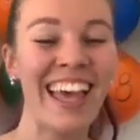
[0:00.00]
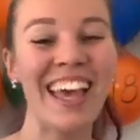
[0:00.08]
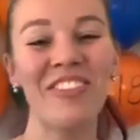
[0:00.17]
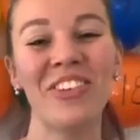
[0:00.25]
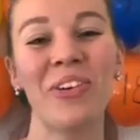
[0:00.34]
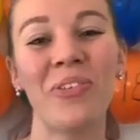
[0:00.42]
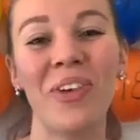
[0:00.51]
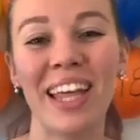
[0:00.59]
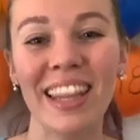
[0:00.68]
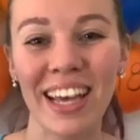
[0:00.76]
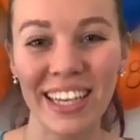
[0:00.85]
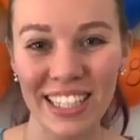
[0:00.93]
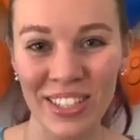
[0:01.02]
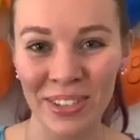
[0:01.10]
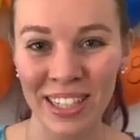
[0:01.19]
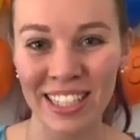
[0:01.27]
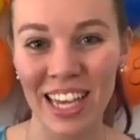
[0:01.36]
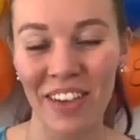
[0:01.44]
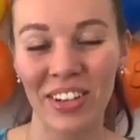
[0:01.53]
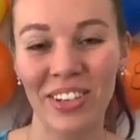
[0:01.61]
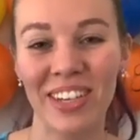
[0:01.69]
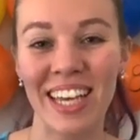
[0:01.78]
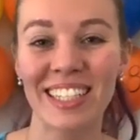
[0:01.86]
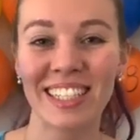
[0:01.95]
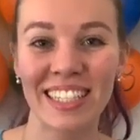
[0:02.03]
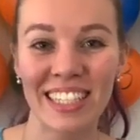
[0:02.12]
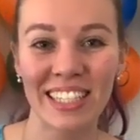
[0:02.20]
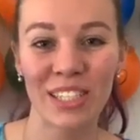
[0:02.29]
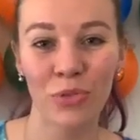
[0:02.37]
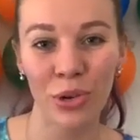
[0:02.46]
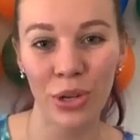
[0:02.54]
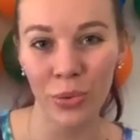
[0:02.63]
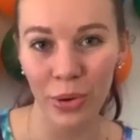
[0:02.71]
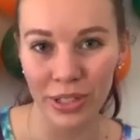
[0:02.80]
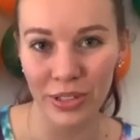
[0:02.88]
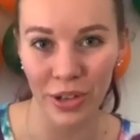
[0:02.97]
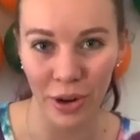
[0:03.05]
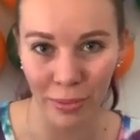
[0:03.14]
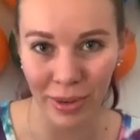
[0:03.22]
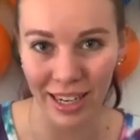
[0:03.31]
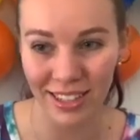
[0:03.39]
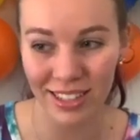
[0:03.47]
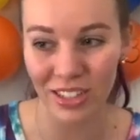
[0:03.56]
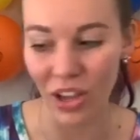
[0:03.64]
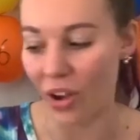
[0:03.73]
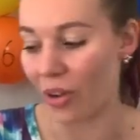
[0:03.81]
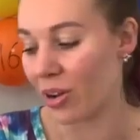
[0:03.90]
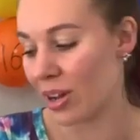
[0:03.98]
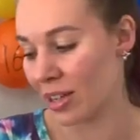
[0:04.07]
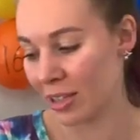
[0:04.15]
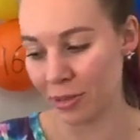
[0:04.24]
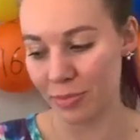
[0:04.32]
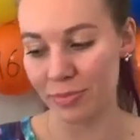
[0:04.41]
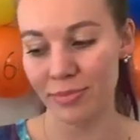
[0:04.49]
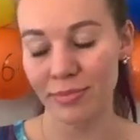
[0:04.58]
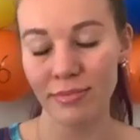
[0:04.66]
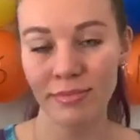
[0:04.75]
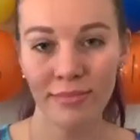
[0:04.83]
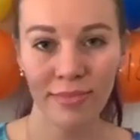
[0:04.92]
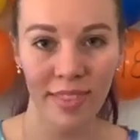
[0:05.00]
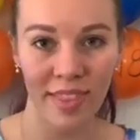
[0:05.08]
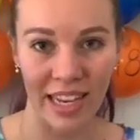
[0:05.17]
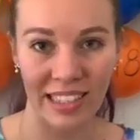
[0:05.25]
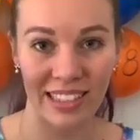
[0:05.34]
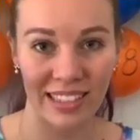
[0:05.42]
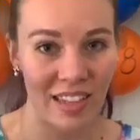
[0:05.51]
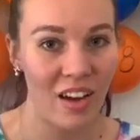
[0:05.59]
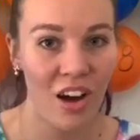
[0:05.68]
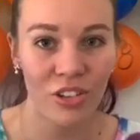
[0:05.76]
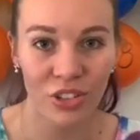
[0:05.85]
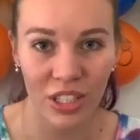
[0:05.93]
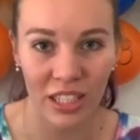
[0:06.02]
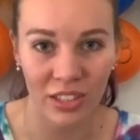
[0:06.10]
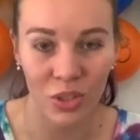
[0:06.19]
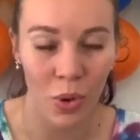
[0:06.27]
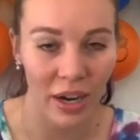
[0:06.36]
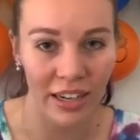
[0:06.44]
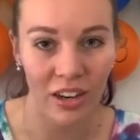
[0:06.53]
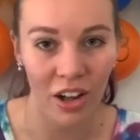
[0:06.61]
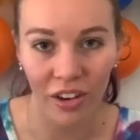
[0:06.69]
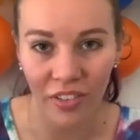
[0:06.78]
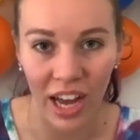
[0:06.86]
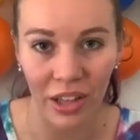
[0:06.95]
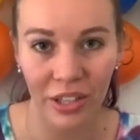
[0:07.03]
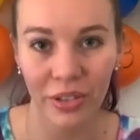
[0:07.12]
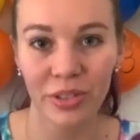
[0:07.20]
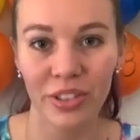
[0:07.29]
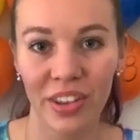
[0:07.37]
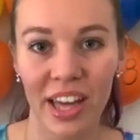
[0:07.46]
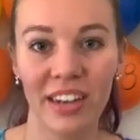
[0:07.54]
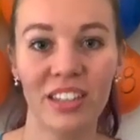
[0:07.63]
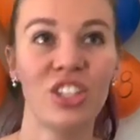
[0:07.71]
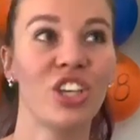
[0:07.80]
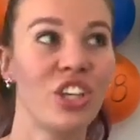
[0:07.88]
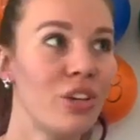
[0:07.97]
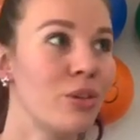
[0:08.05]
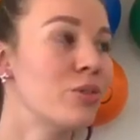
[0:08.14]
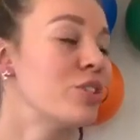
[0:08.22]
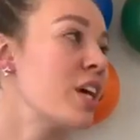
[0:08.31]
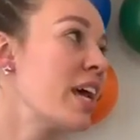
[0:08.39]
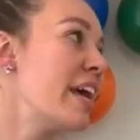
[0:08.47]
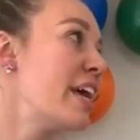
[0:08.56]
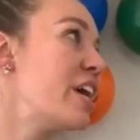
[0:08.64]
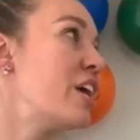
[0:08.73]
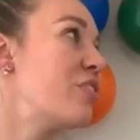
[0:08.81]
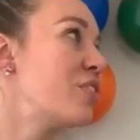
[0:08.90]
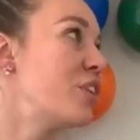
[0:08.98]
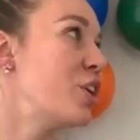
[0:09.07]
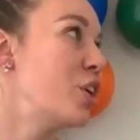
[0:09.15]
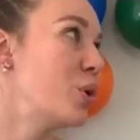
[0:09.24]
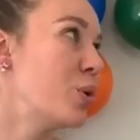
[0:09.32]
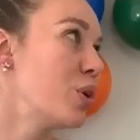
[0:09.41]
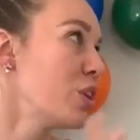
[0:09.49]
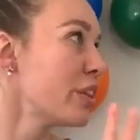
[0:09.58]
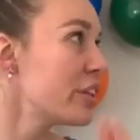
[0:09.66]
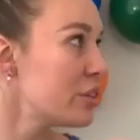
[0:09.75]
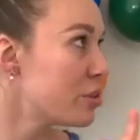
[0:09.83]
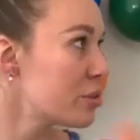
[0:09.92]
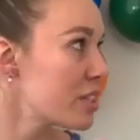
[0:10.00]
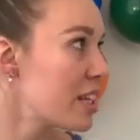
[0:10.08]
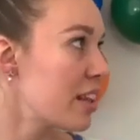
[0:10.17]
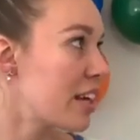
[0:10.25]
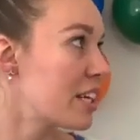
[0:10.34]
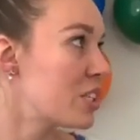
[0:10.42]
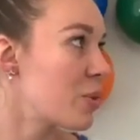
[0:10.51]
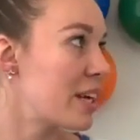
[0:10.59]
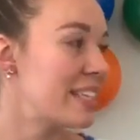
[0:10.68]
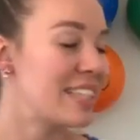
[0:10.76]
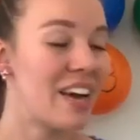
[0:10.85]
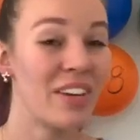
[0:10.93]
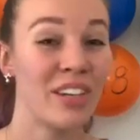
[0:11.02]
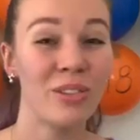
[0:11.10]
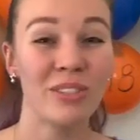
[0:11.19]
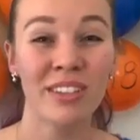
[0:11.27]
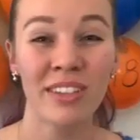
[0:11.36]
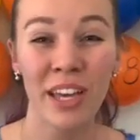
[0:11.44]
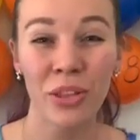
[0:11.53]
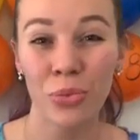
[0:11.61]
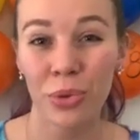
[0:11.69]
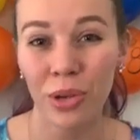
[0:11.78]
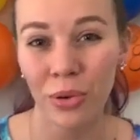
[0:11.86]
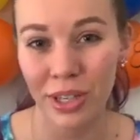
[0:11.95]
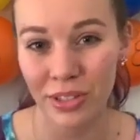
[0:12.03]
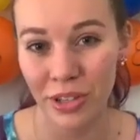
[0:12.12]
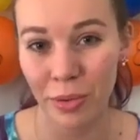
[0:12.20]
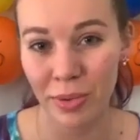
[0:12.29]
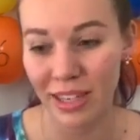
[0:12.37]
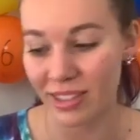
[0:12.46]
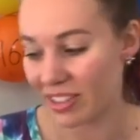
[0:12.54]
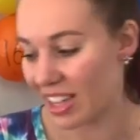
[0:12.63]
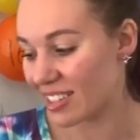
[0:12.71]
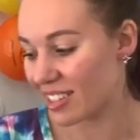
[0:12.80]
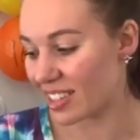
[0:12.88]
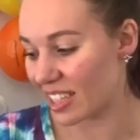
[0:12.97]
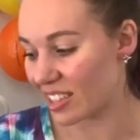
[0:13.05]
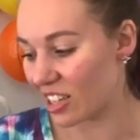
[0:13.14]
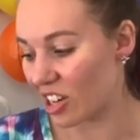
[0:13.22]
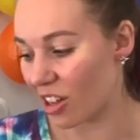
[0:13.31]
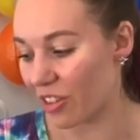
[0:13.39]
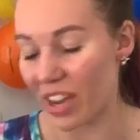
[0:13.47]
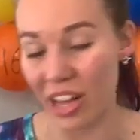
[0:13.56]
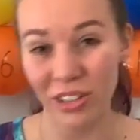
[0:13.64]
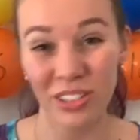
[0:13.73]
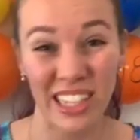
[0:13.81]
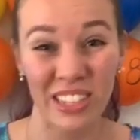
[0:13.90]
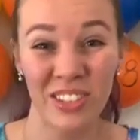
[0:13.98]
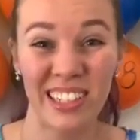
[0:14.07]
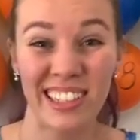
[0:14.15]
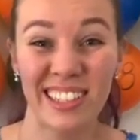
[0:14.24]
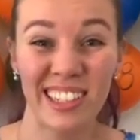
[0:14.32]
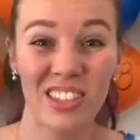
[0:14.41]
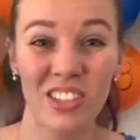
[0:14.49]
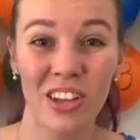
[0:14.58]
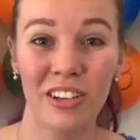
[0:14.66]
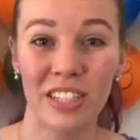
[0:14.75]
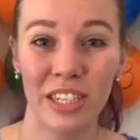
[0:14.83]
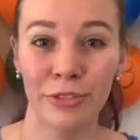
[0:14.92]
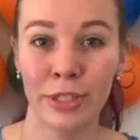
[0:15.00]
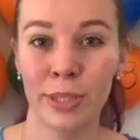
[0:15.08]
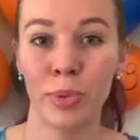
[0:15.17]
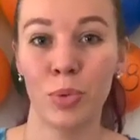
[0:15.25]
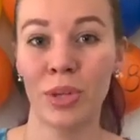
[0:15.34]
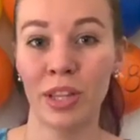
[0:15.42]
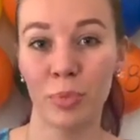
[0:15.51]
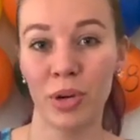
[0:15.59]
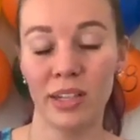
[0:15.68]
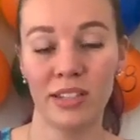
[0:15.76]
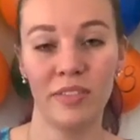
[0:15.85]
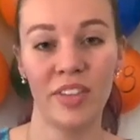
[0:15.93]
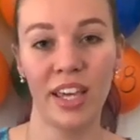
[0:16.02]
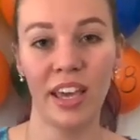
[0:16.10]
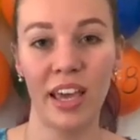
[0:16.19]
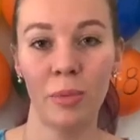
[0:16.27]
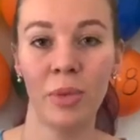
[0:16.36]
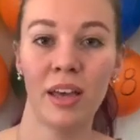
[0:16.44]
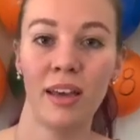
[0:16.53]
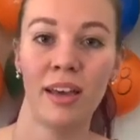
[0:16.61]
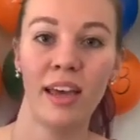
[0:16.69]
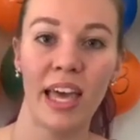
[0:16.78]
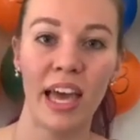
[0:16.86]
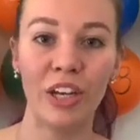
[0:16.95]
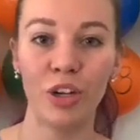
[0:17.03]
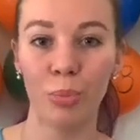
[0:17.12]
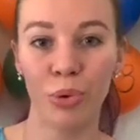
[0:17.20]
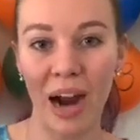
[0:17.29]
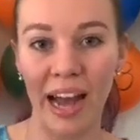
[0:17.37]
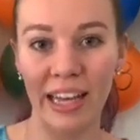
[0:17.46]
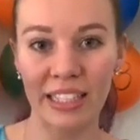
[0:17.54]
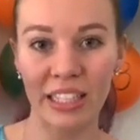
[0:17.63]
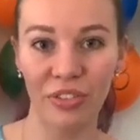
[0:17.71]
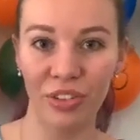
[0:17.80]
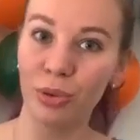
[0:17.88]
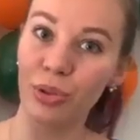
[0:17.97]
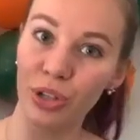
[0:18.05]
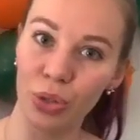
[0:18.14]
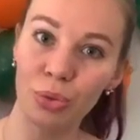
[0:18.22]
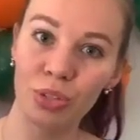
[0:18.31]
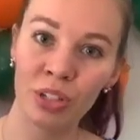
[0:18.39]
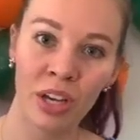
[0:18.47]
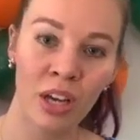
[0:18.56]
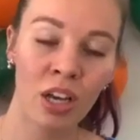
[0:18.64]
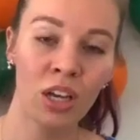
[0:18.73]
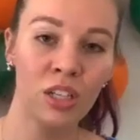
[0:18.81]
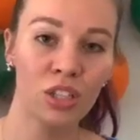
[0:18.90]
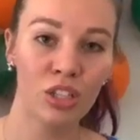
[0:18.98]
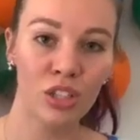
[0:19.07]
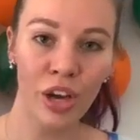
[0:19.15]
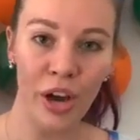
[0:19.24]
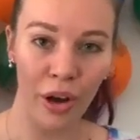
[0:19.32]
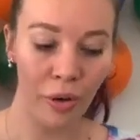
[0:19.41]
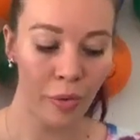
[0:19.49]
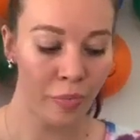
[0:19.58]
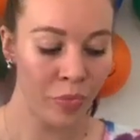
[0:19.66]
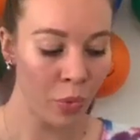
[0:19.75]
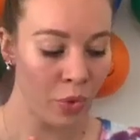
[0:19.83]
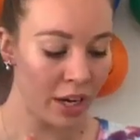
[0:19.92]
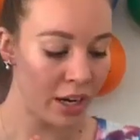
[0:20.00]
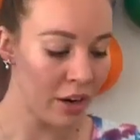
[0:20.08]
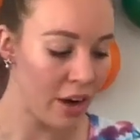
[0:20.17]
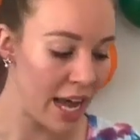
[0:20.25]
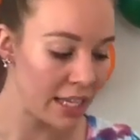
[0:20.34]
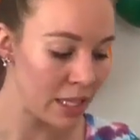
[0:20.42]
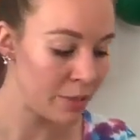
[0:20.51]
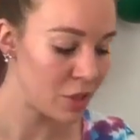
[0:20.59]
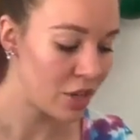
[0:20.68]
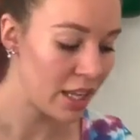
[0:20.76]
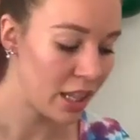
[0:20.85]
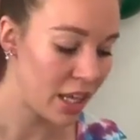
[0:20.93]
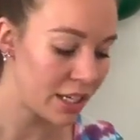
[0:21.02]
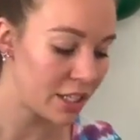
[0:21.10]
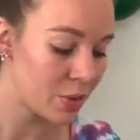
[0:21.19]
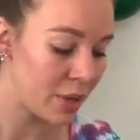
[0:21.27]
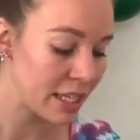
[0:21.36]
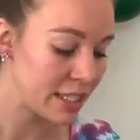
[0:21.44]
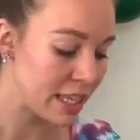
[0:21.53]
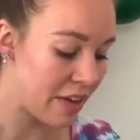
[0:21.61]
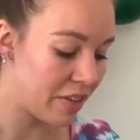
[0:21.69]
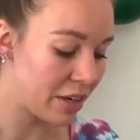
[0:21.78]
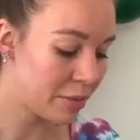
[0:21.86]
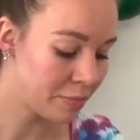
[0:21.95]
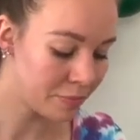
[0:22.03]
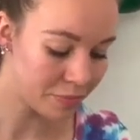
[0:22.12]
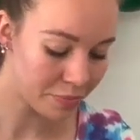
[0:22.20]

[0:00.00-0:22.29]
If you win Lucky 27, you get 6 free oyster openings. So that is a $120 value, so that is huge. If you lose Lucky 27, you still get 3 oyster openings. So that's a $60 value. So that's only a $6 difference between the price of the game and your prize if you lose. So we're gonna go ahead and demonstrate Lucky 27.